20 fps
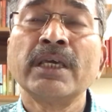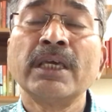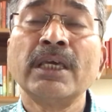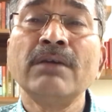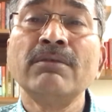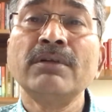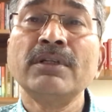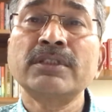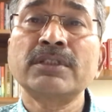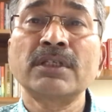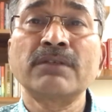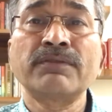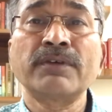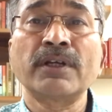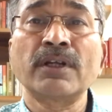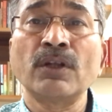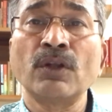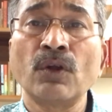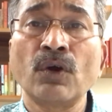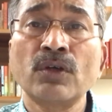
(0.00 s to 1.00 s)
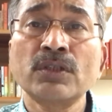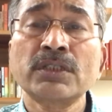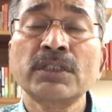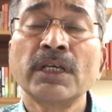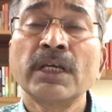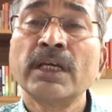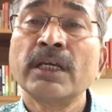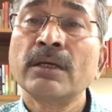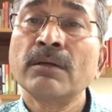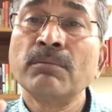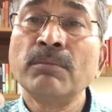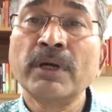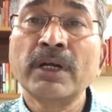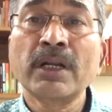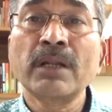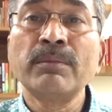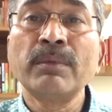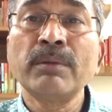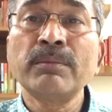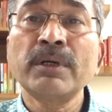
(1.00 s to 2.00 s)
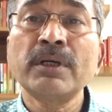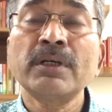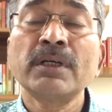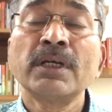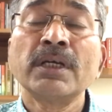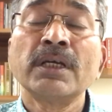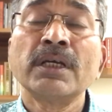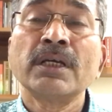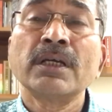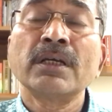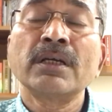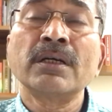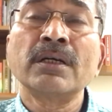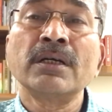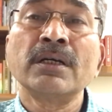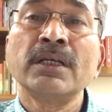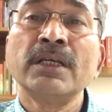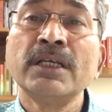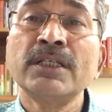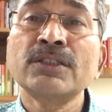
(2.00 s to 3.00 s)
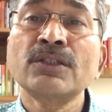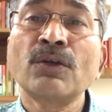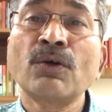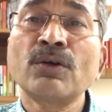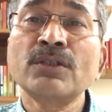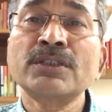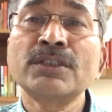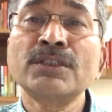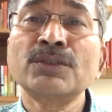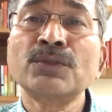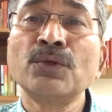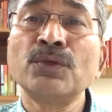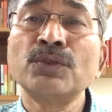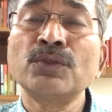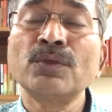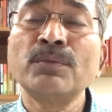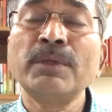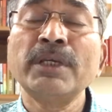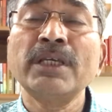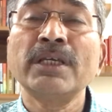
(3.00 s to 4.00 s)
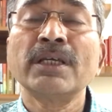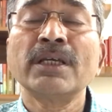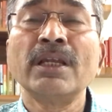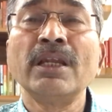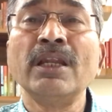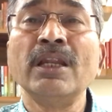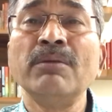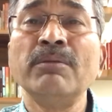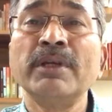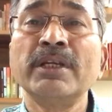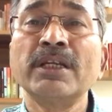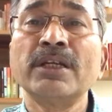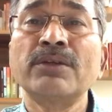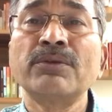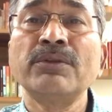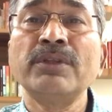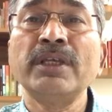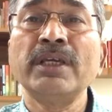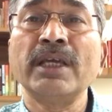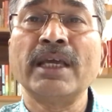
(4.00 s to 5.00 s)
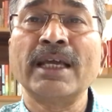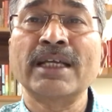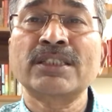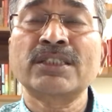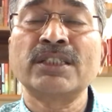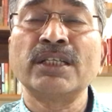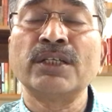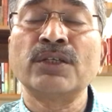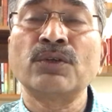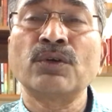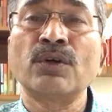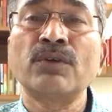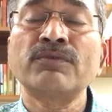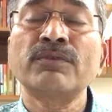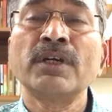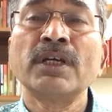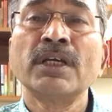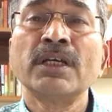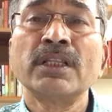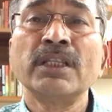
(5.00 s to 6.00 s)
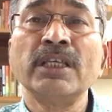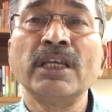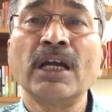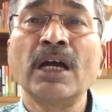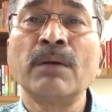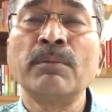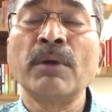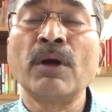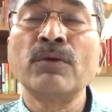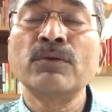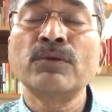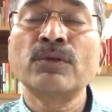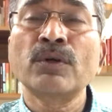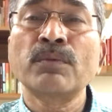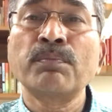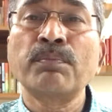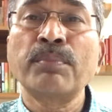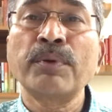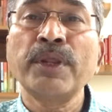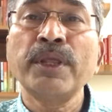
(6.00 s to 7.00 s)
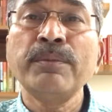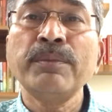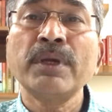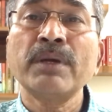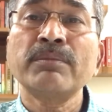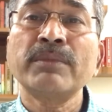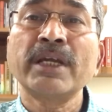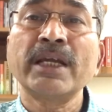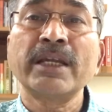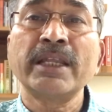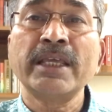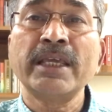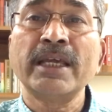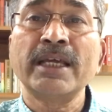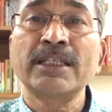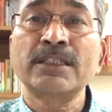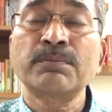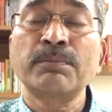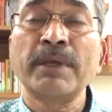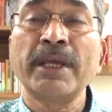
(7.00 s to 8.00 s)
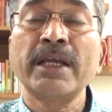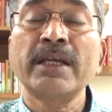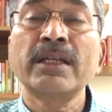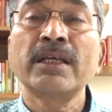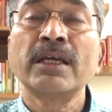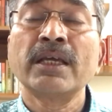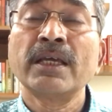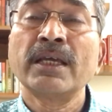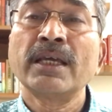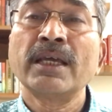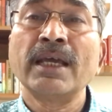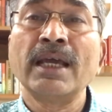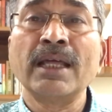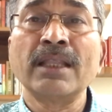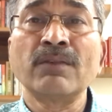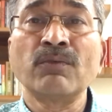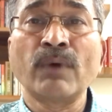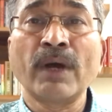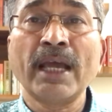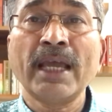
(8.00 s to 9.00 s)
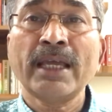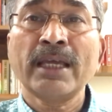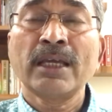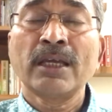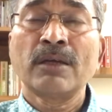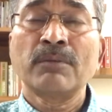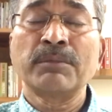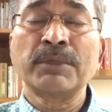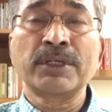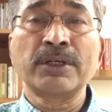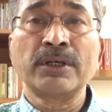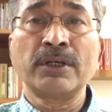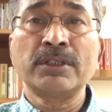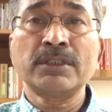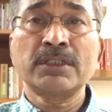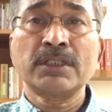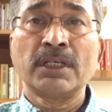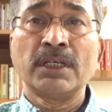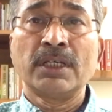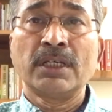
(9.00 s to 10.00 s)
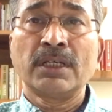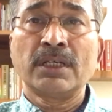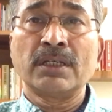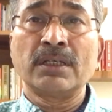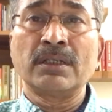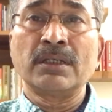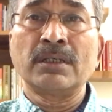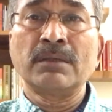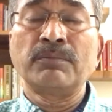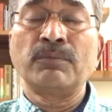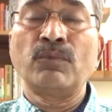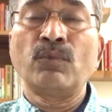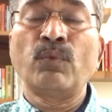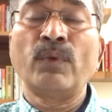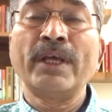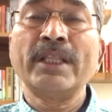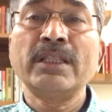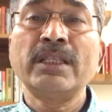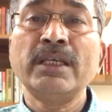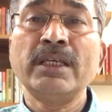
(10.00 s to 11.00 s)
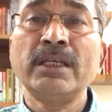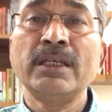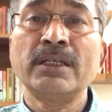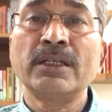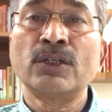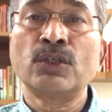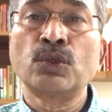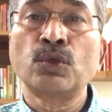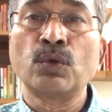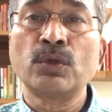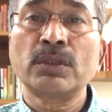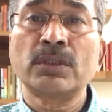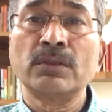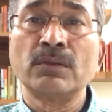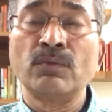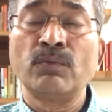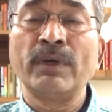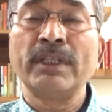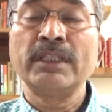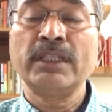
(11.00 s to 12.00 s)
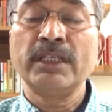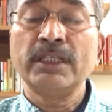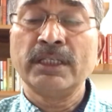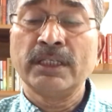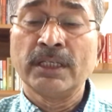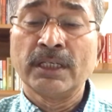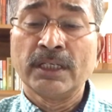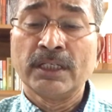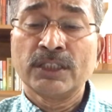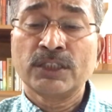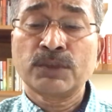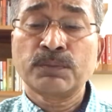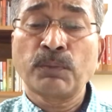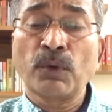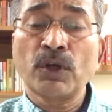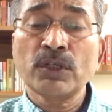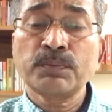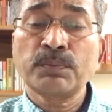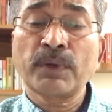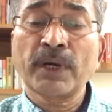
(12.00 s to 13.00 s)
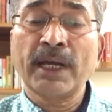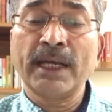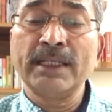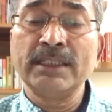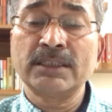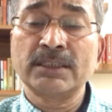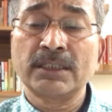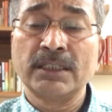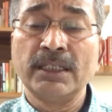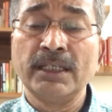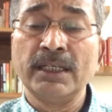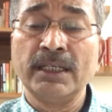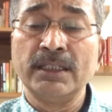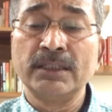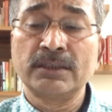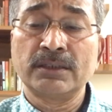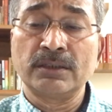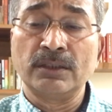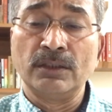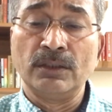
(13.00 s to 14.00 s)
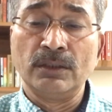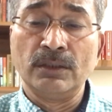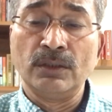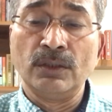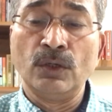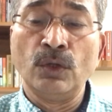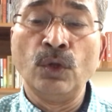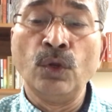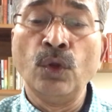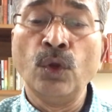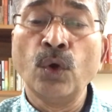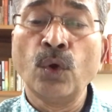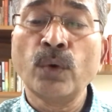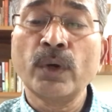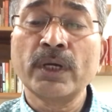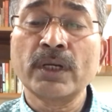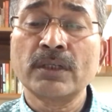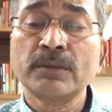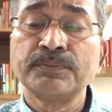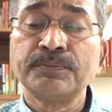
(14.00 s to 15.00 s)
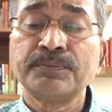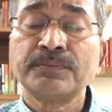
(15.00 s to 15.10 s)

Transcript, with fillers: he will suffer a loss. But remember, uh, his loss is going to be limited to the extent of the amount of premium that he has paid. And why? Because uh, when the when the spot price is lower